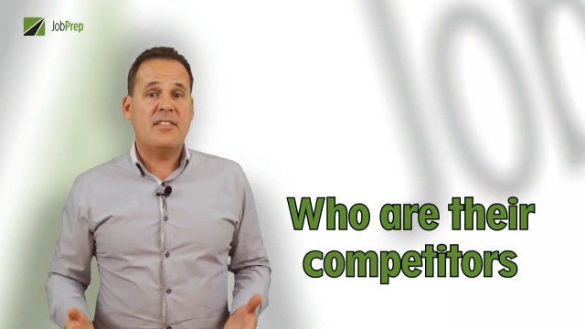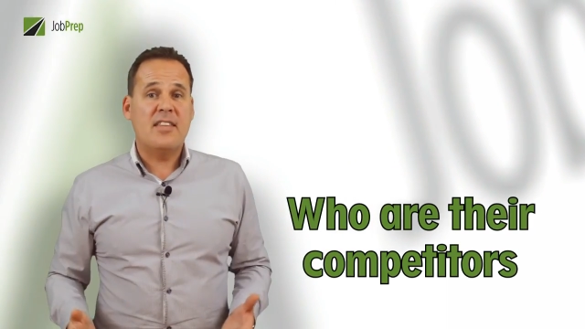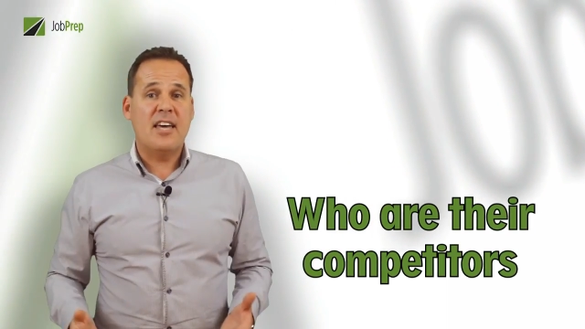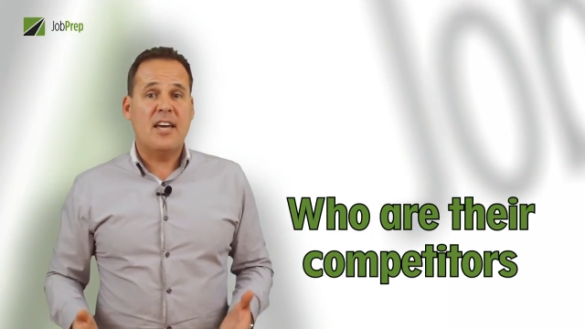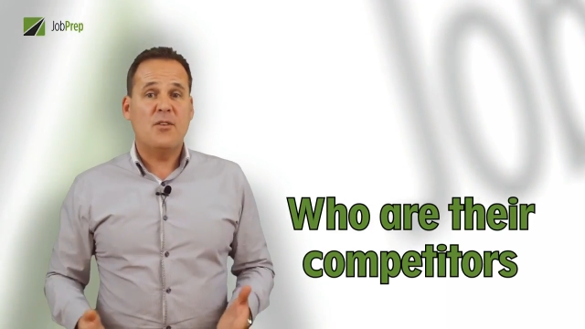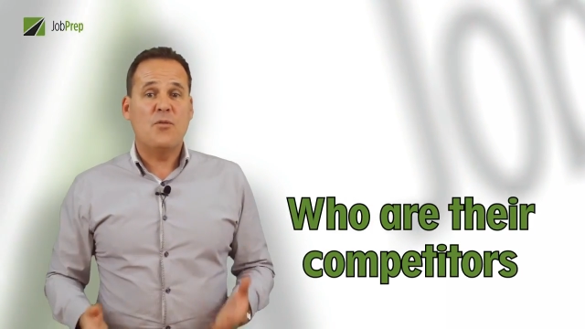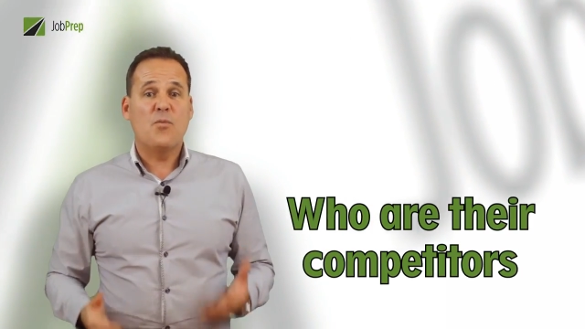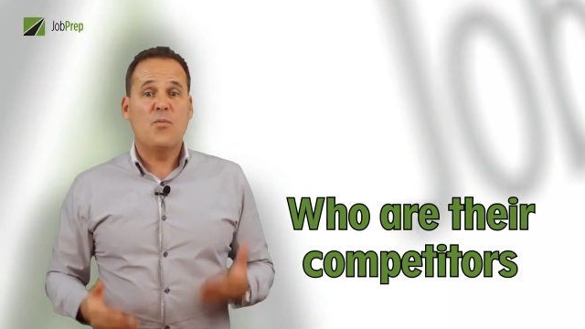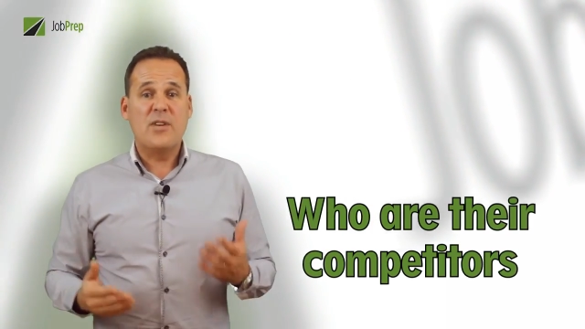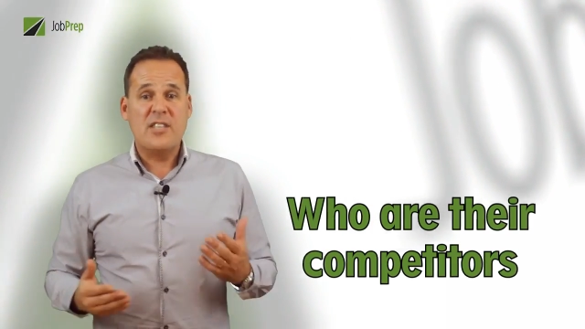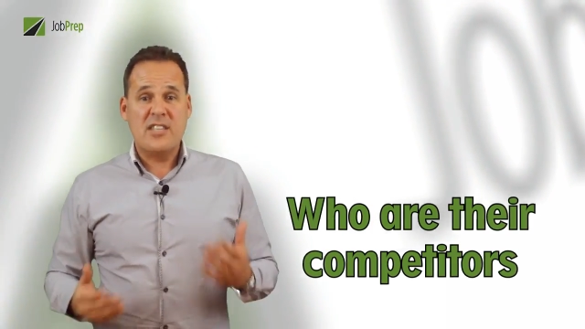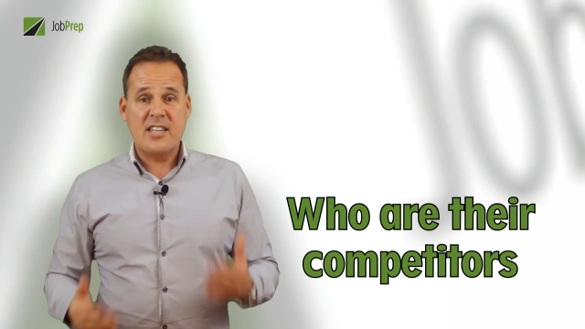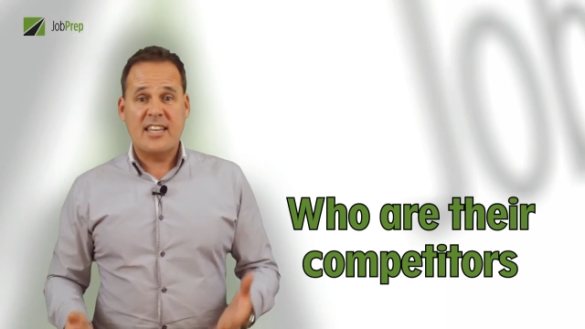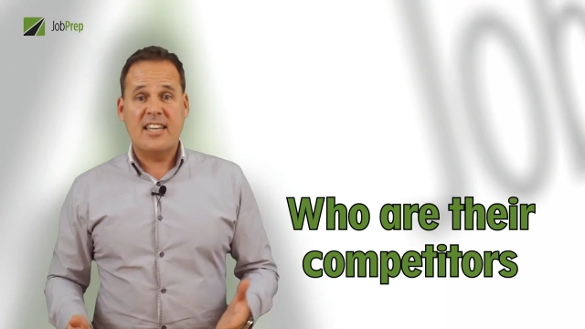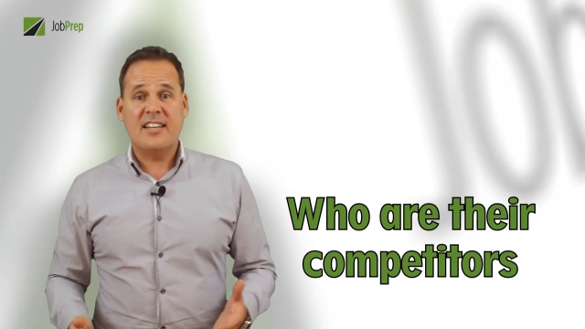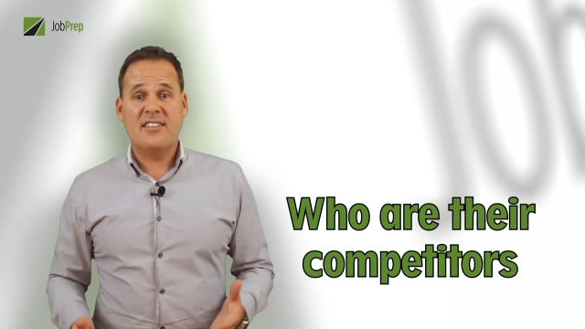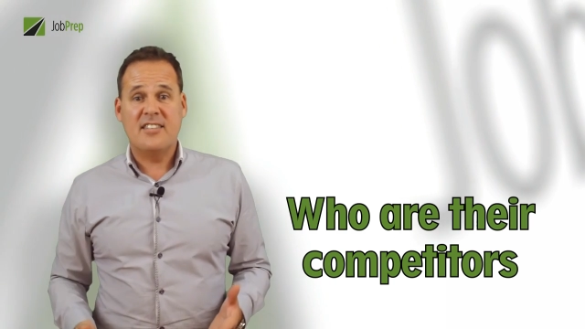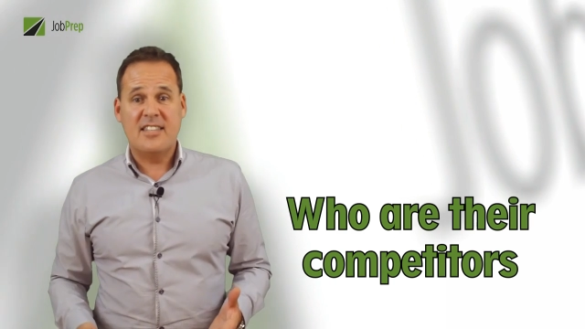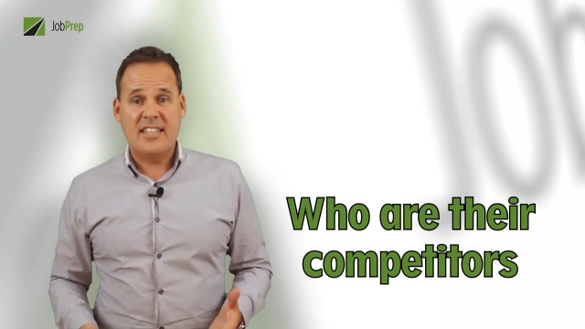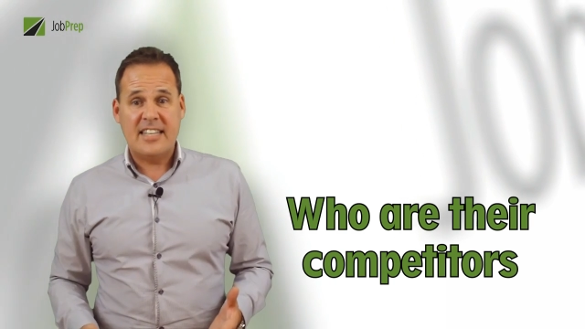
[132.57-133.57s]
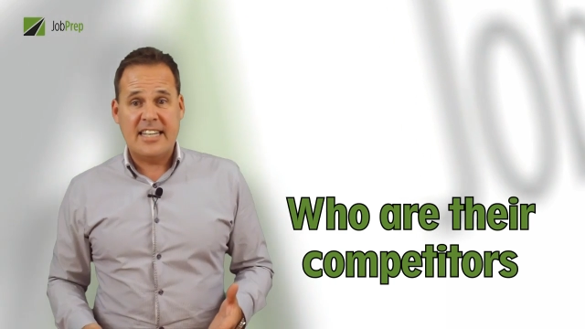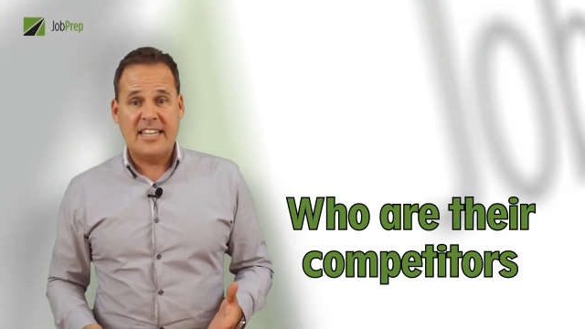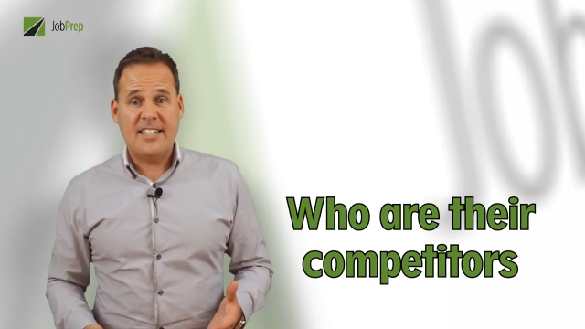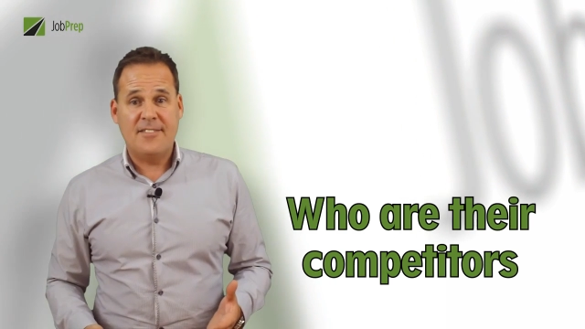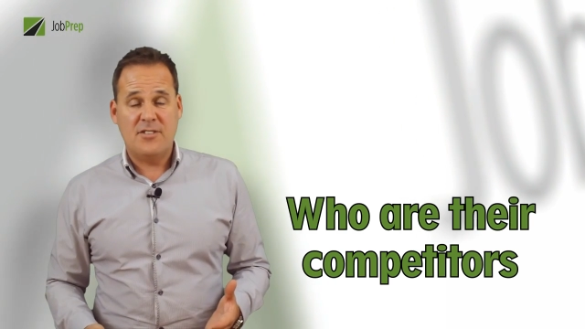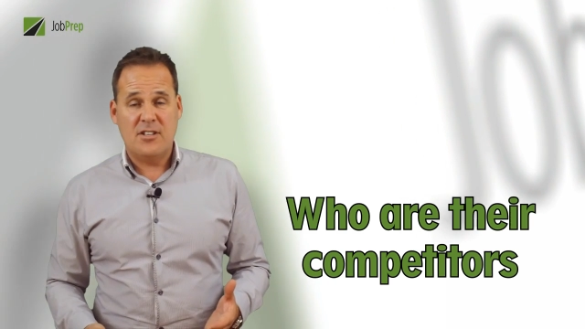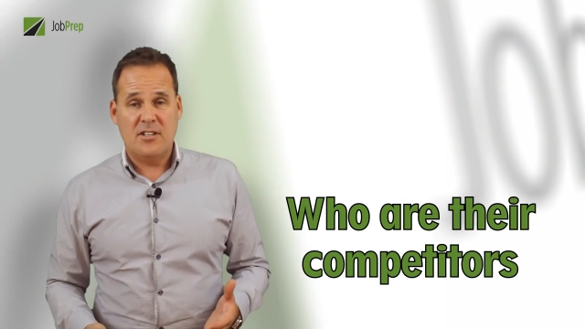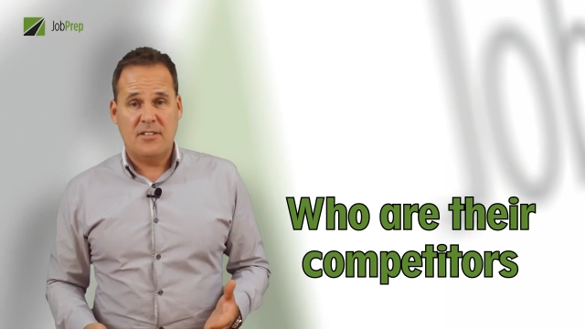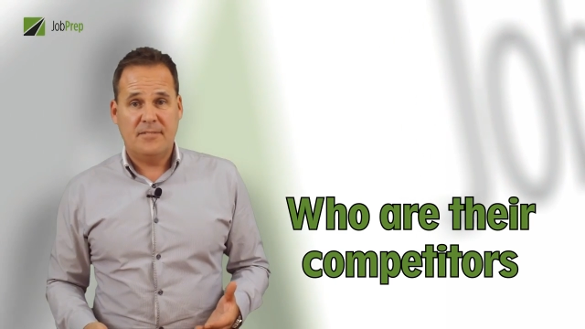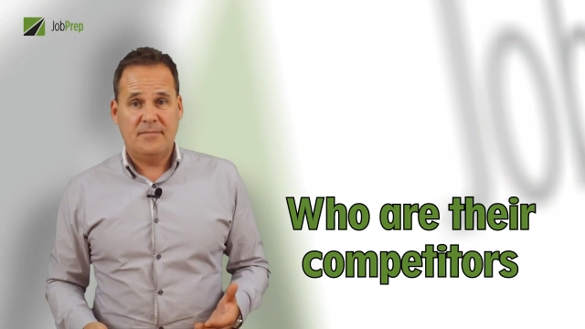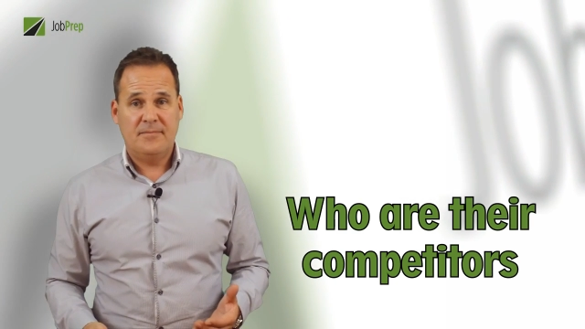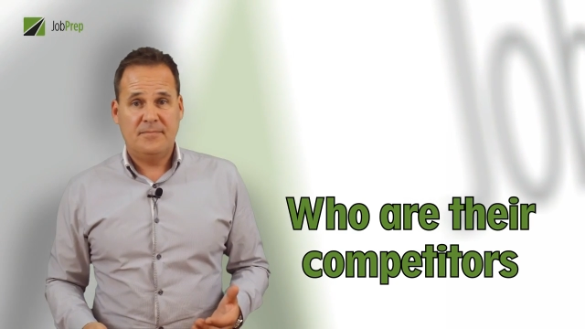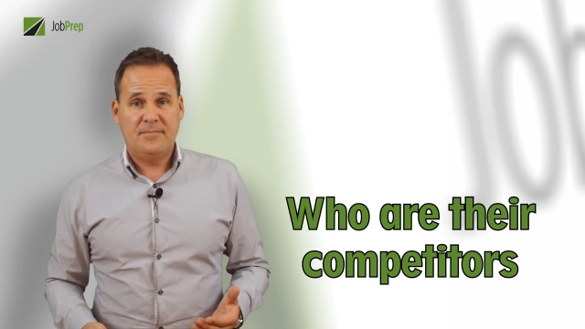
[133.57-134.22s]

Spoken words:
that when you get to the interview.